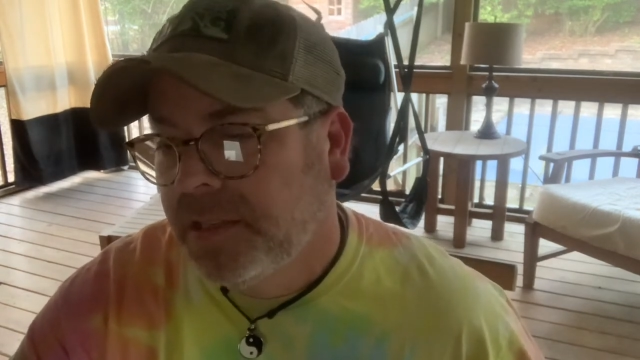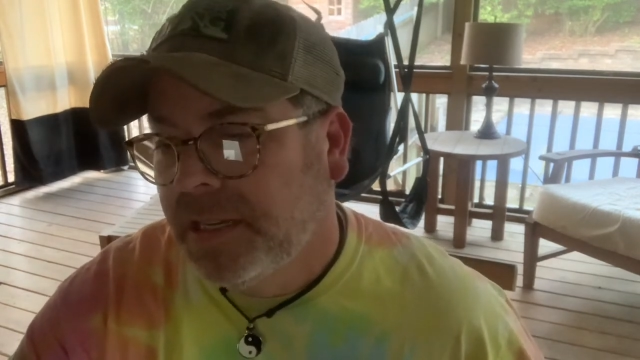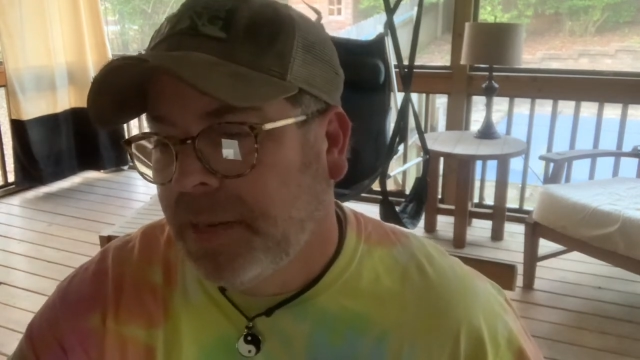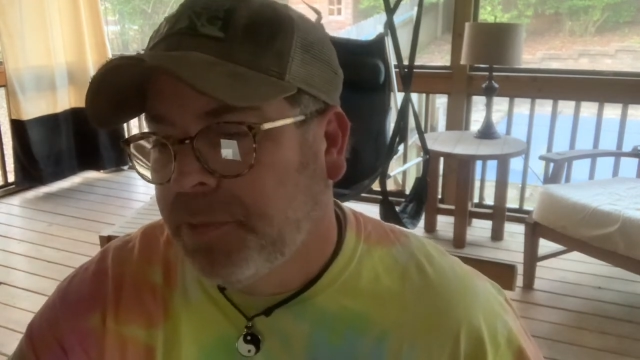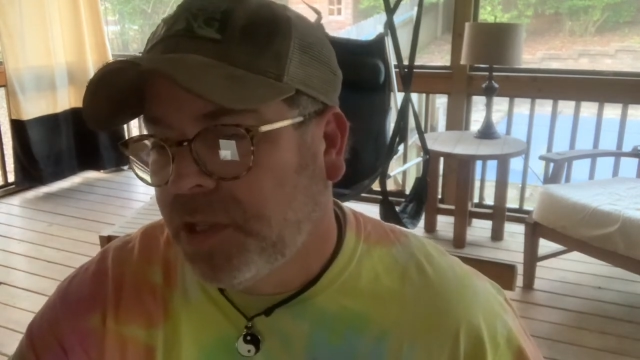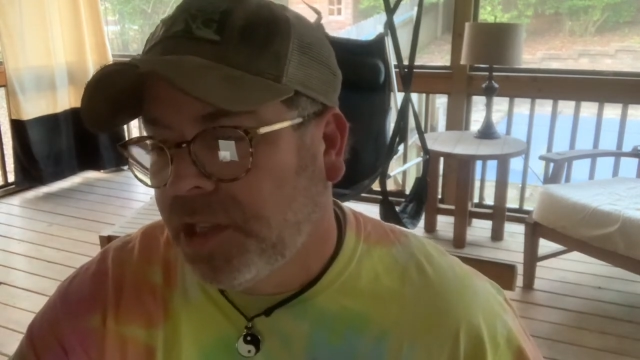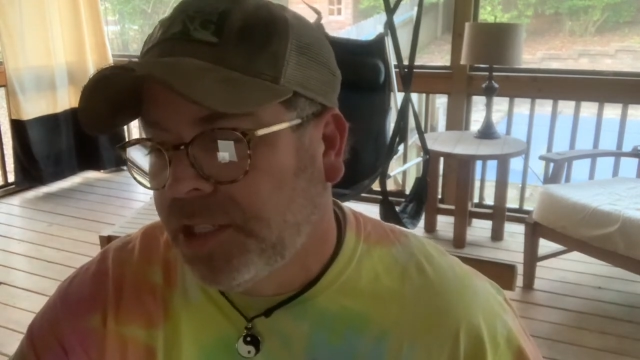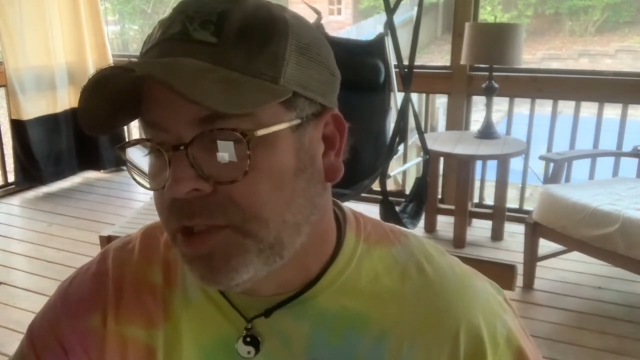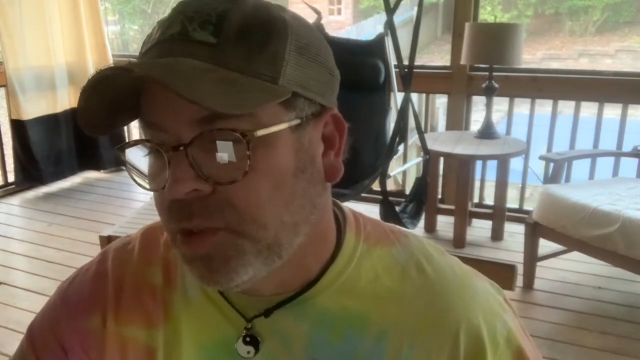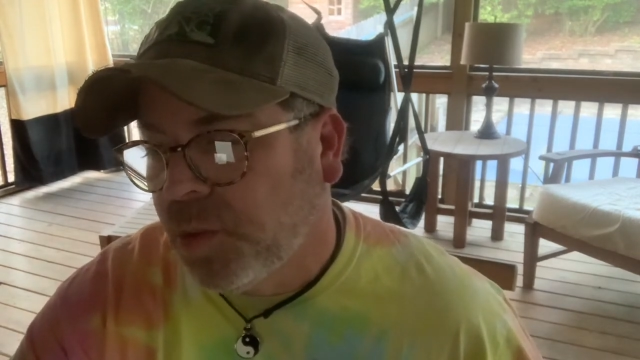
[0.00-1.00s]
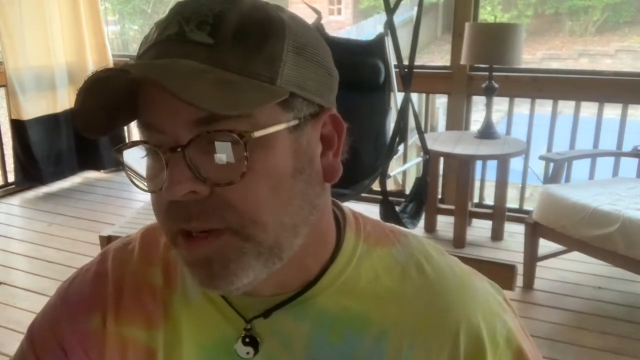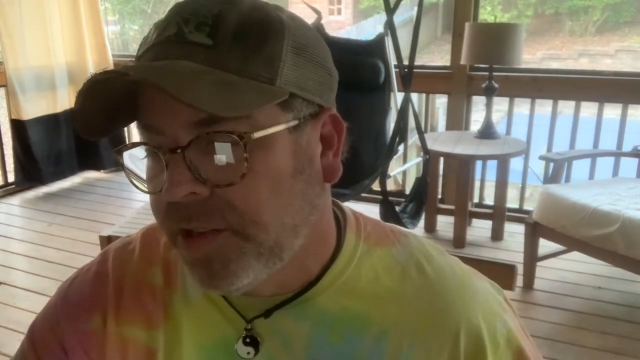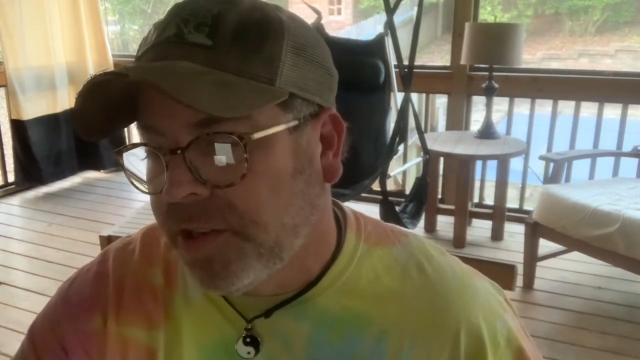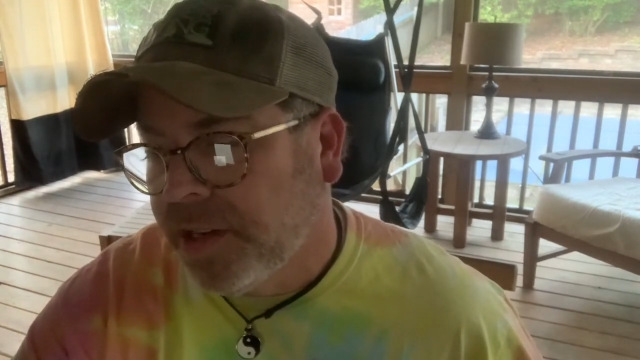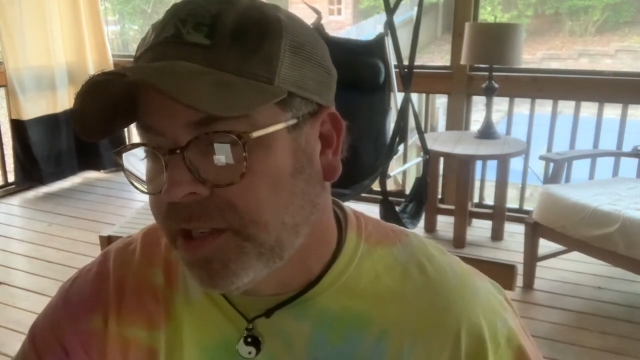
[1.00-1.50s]
And I'm going to close with one
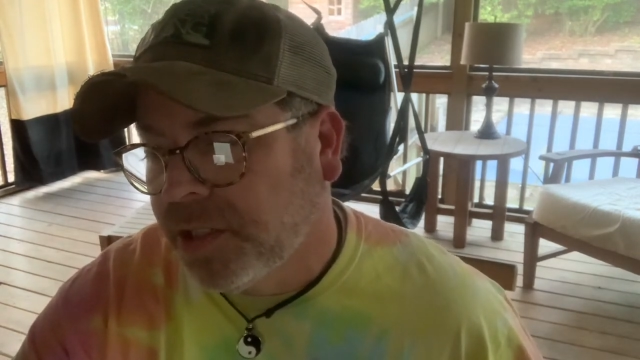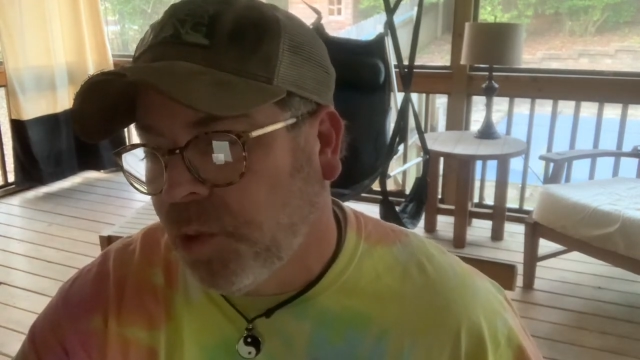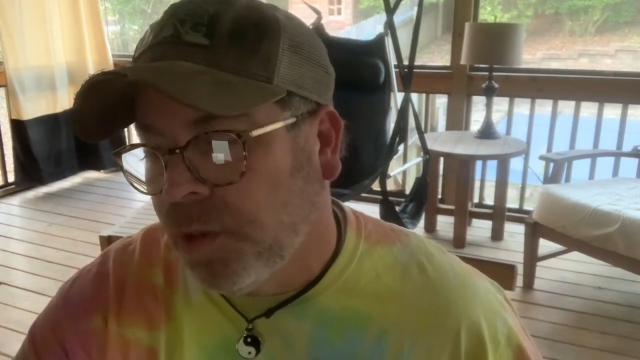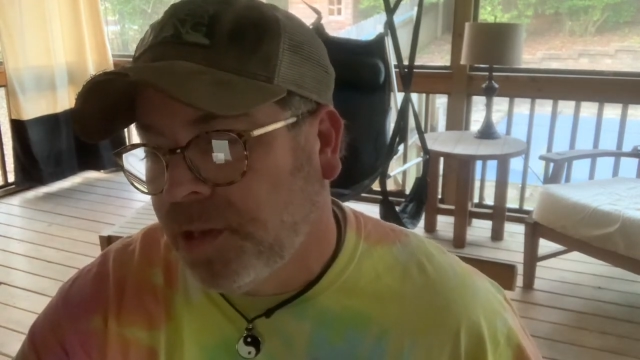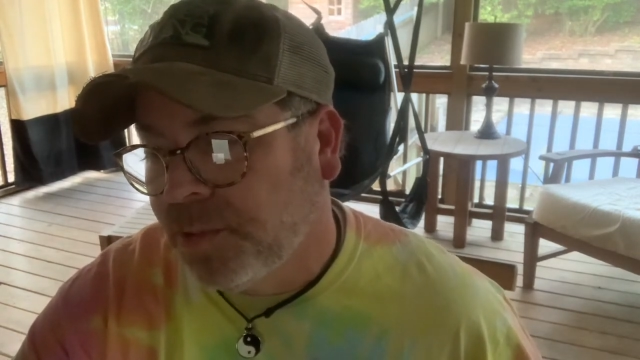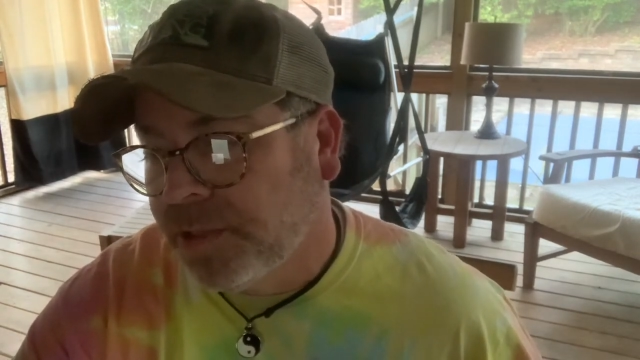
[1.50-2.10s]
other Hunter quote,